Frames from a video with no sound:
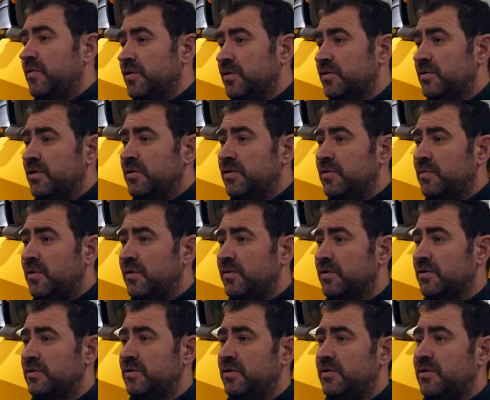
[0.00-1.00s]
they're going
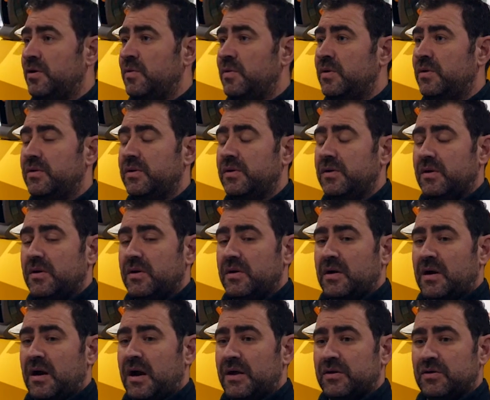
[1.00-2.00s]
to do. And
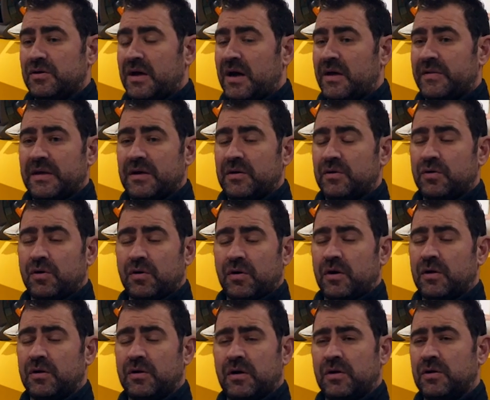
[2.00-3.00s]
I think
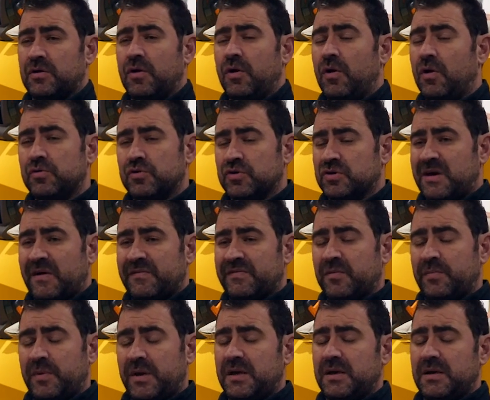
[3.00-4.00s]
a goal doesn't have to
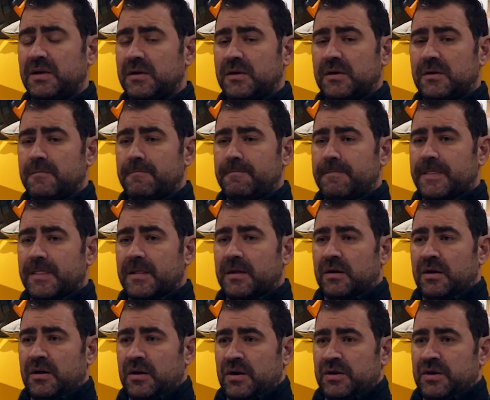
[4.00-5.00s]
be
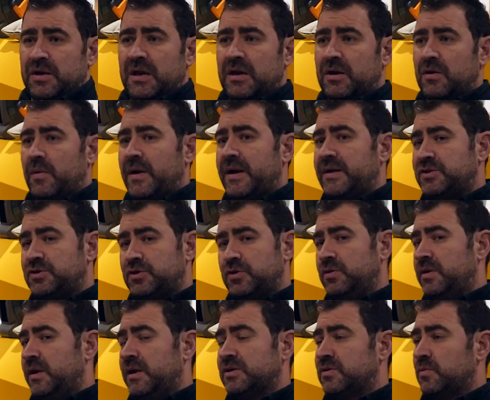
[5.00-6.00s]
a year away, 2
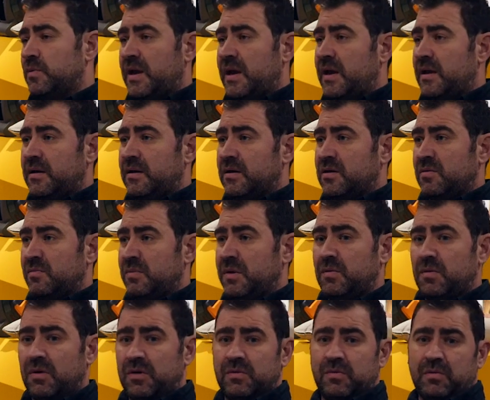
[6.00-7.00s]
years away. It can be
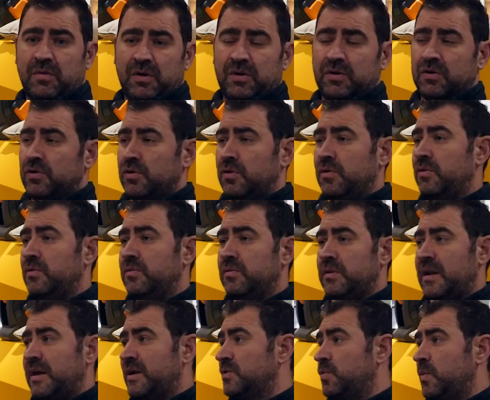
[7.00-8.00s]
what you're going to do
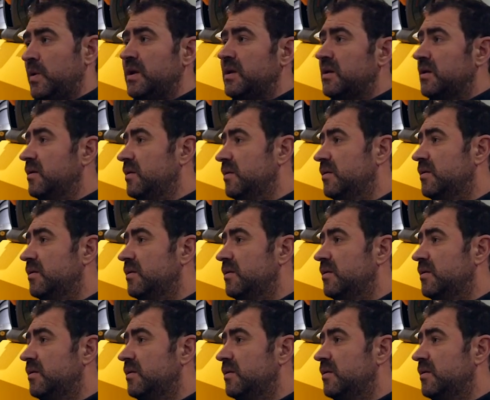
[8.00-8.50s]
next week.